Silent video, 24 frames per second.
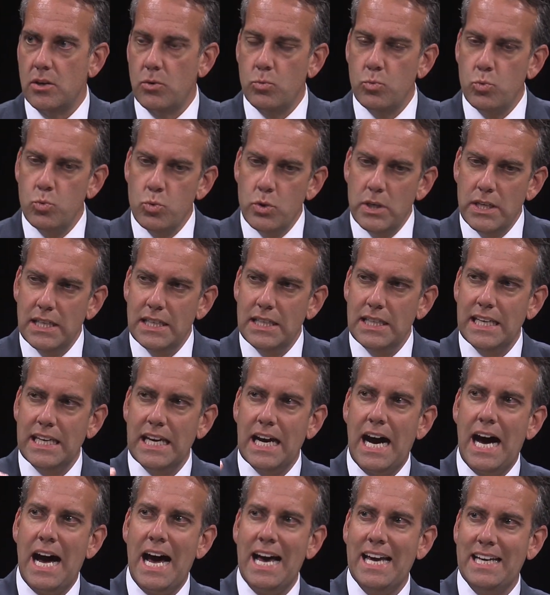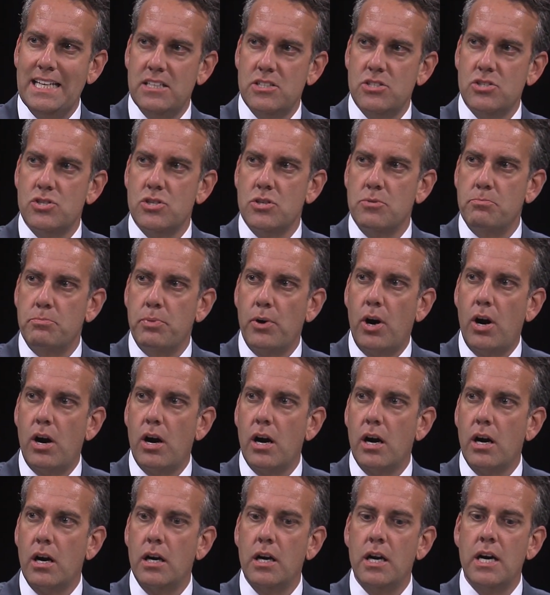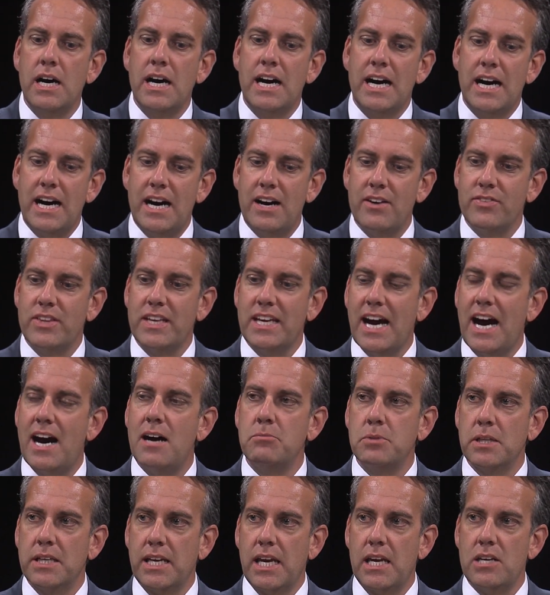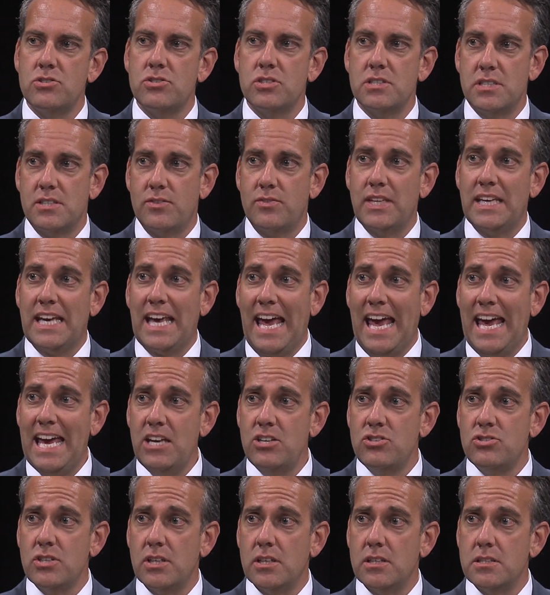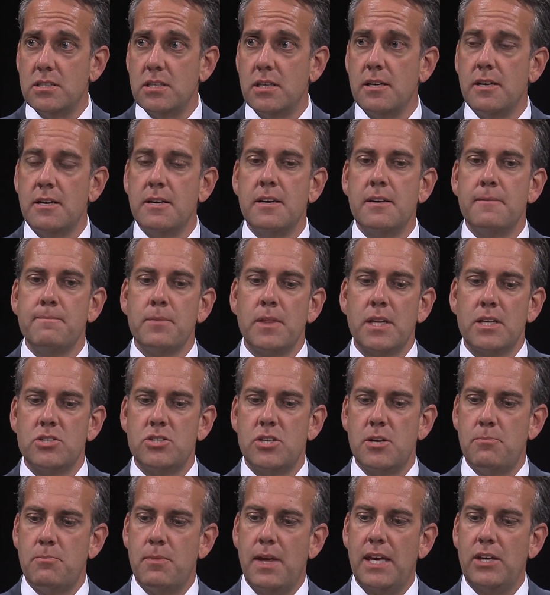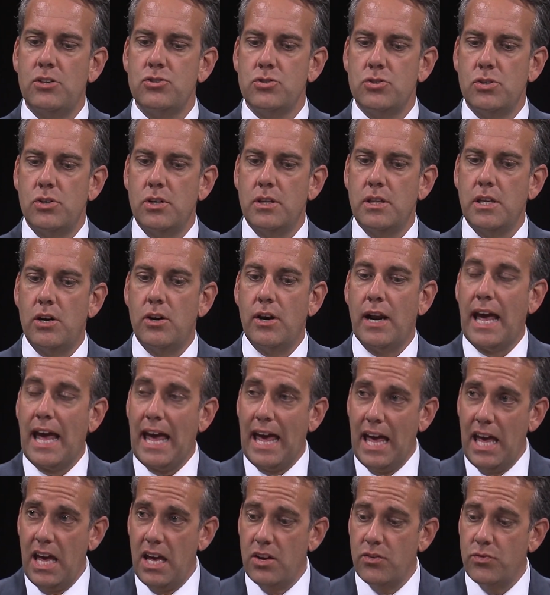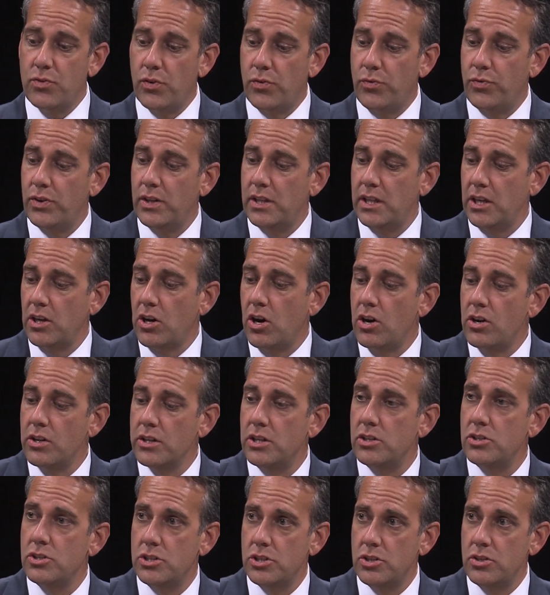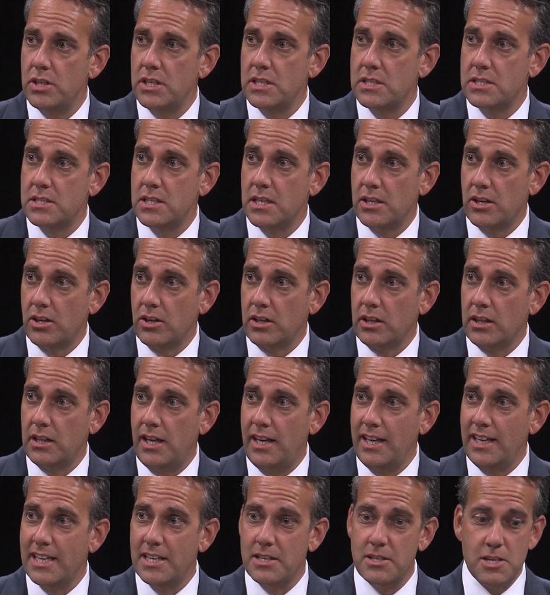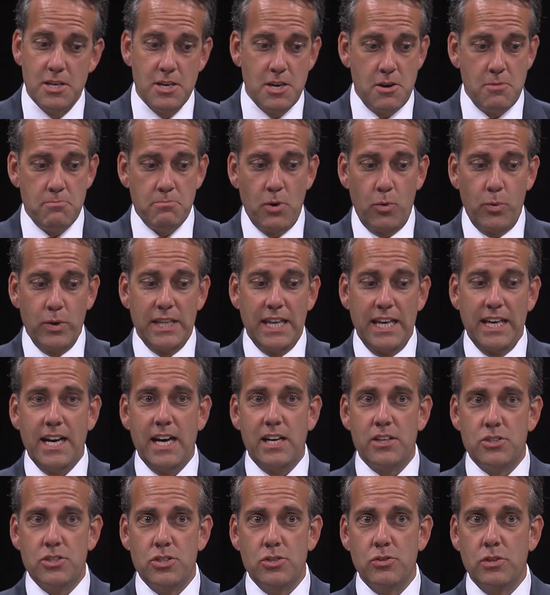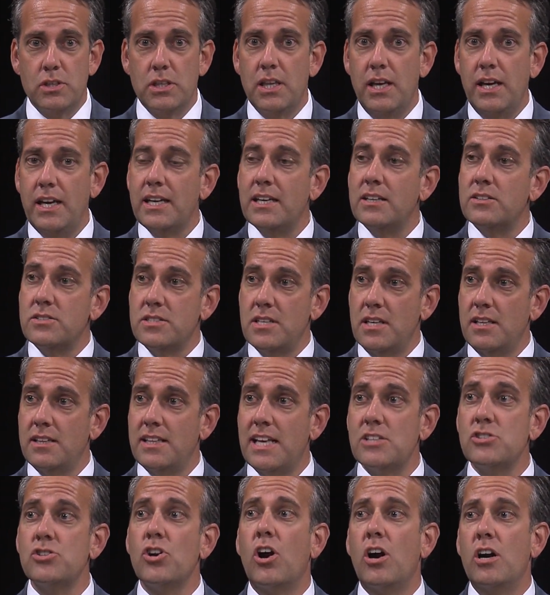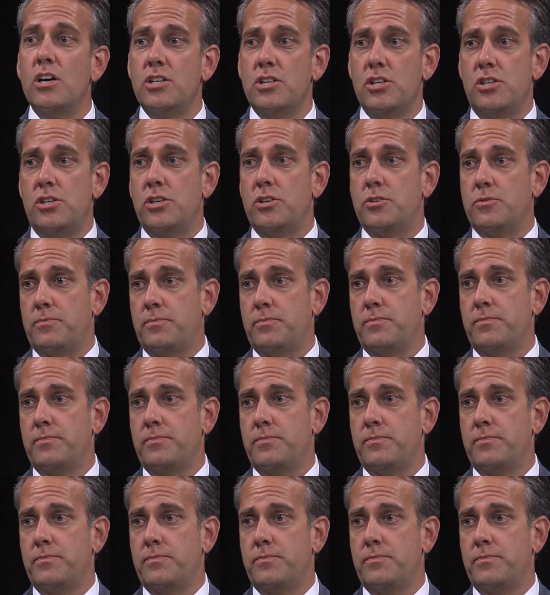really heightens the bar of the obligations of the agent to make sure they're A, fulfilling all their duties to their client, but when they got two clients, that's hard to do.